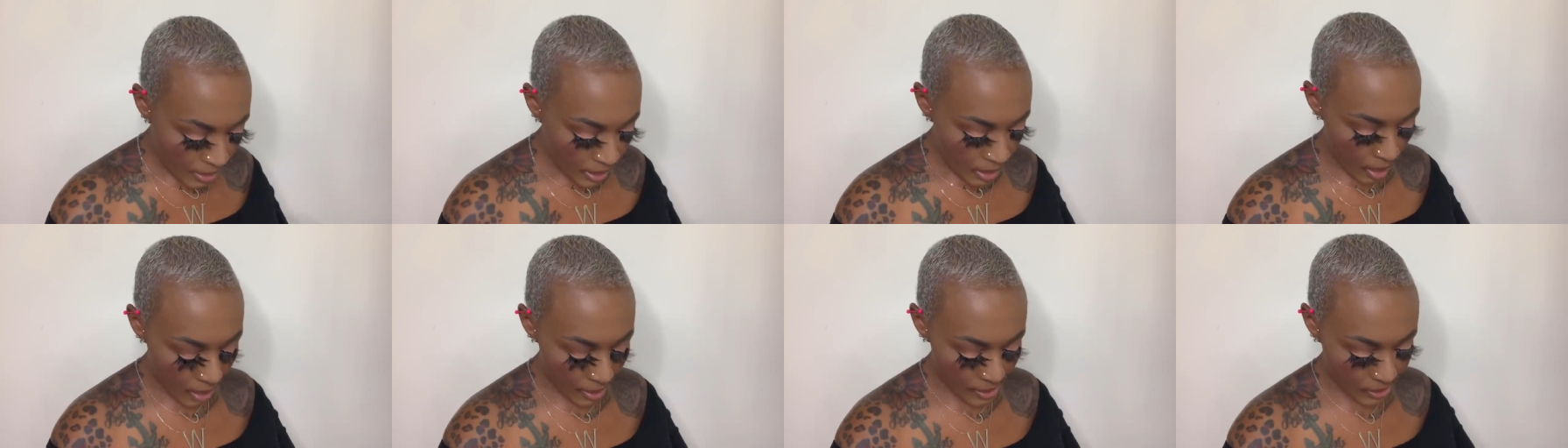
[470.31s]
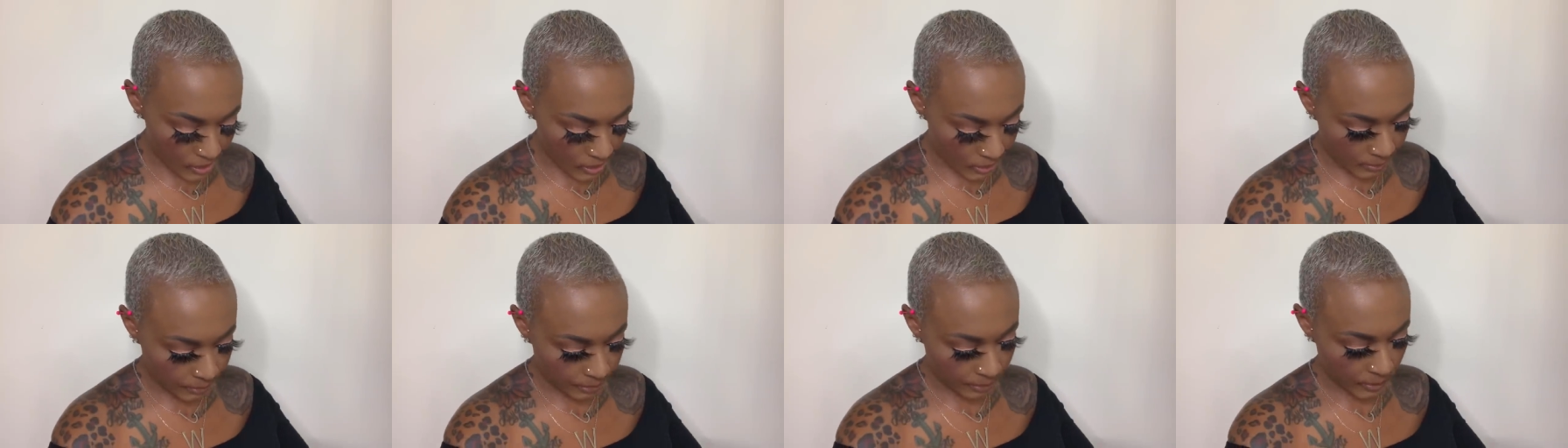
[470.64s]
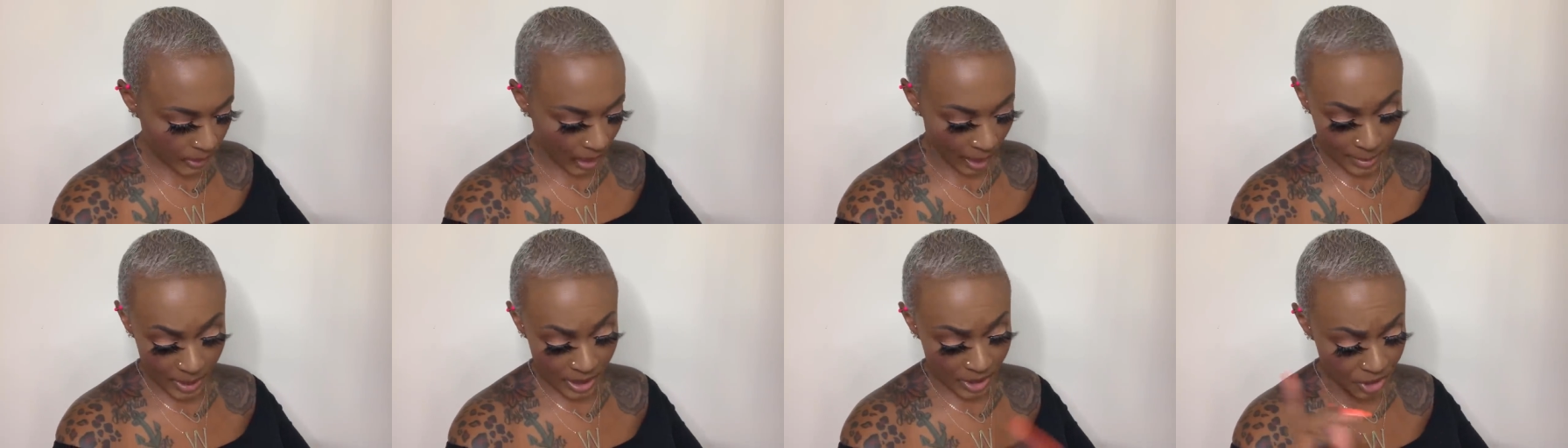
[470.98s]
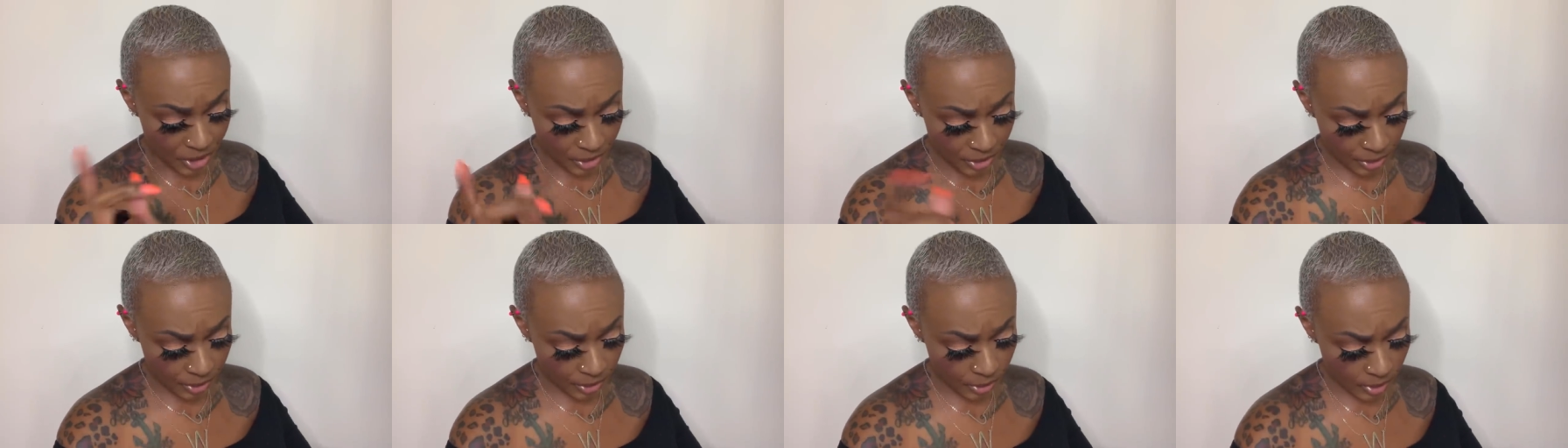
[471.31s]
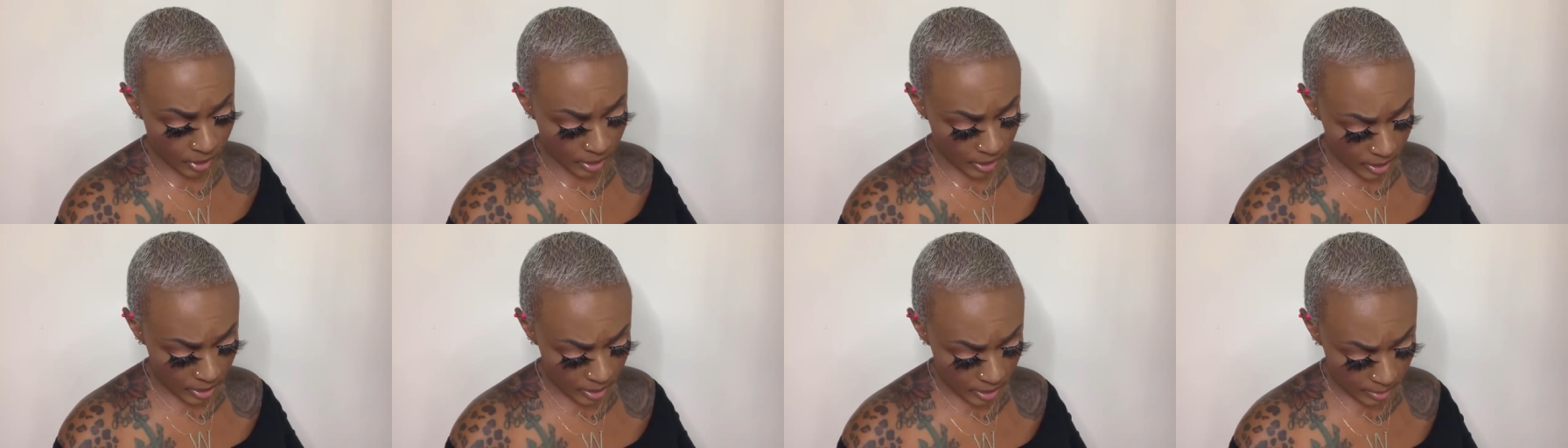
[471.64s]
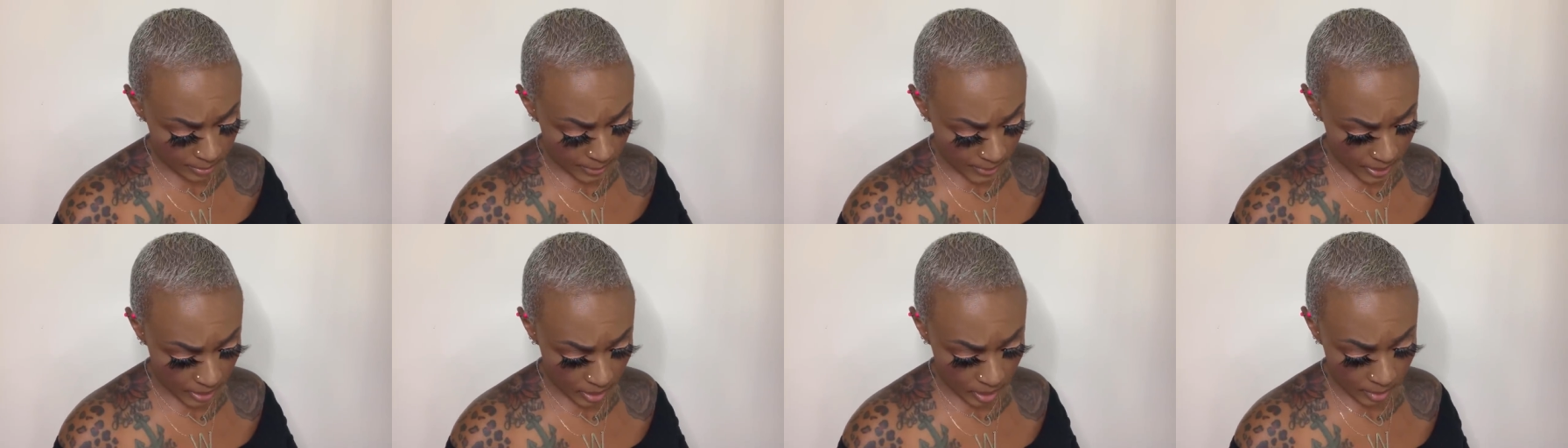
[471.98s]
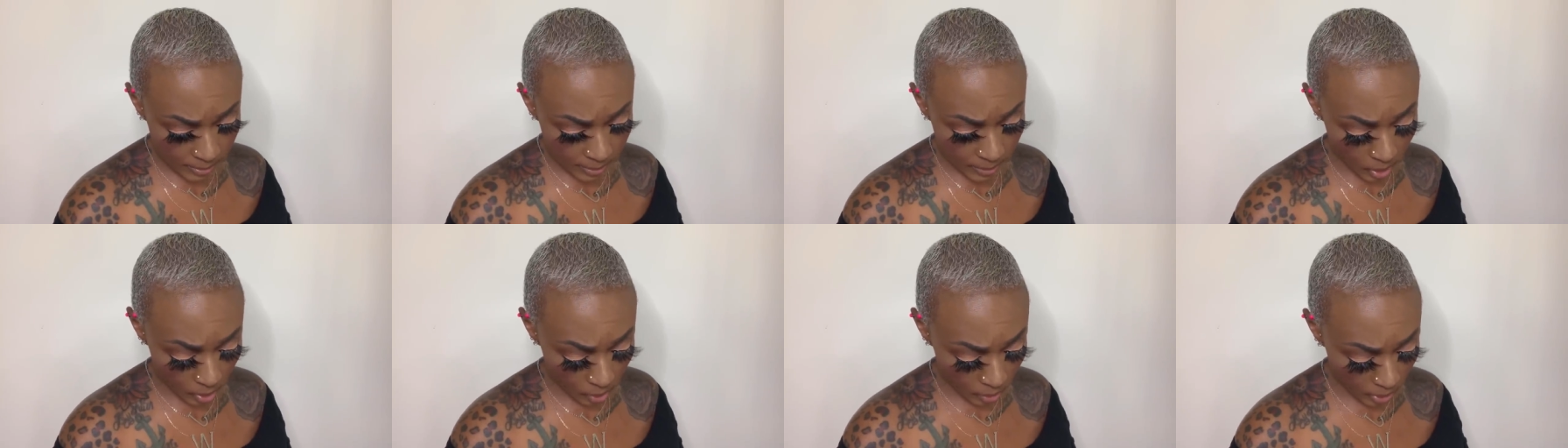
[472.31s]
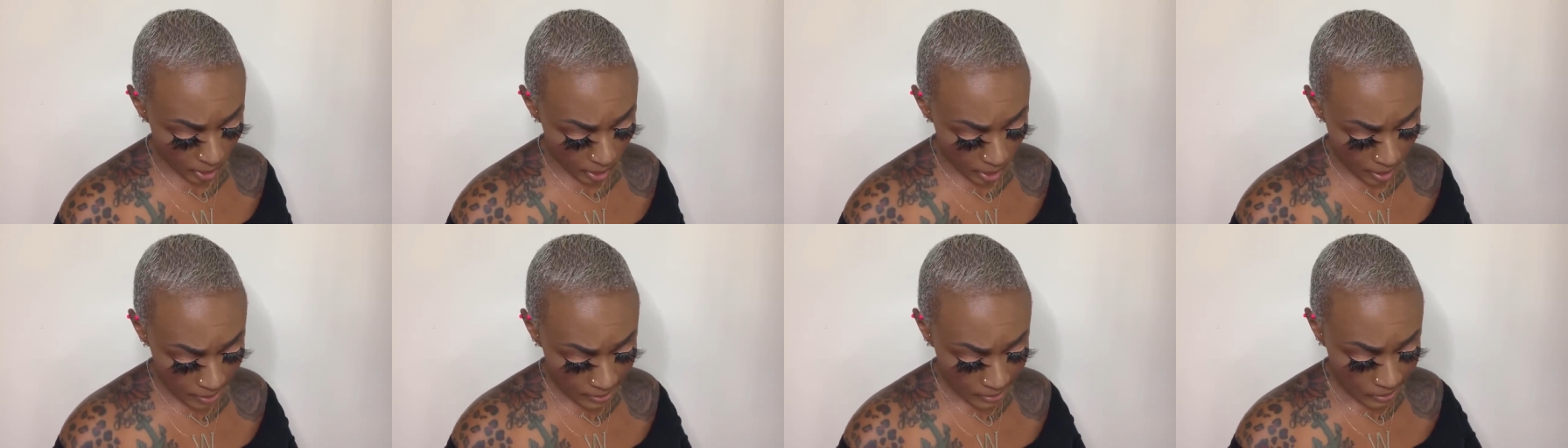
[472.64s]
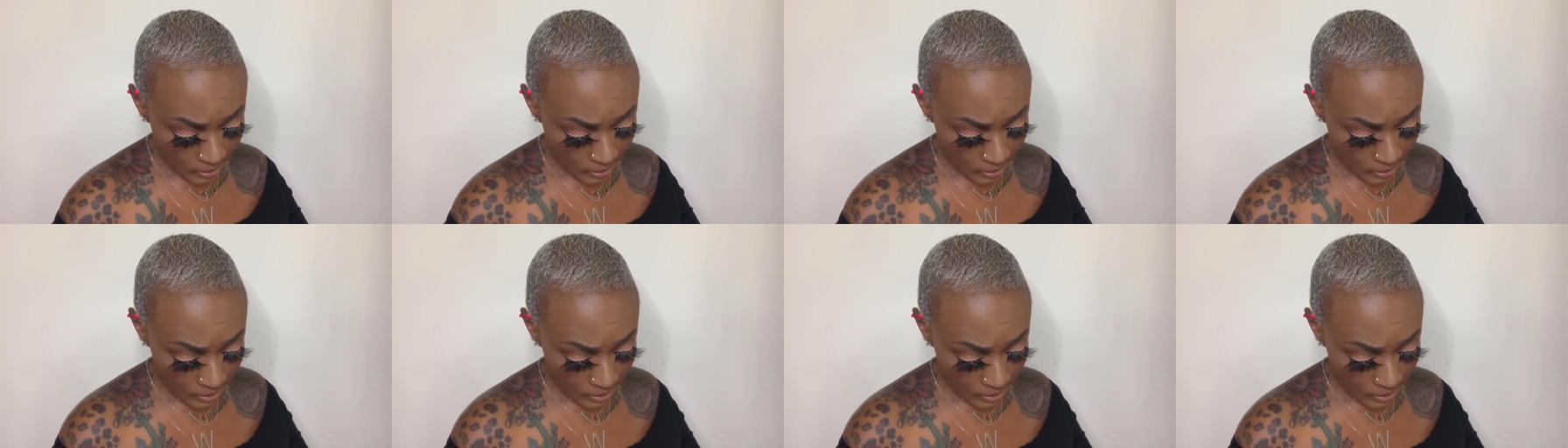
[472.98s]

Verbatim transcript: Um, I'm not sure in the order these being uploaded.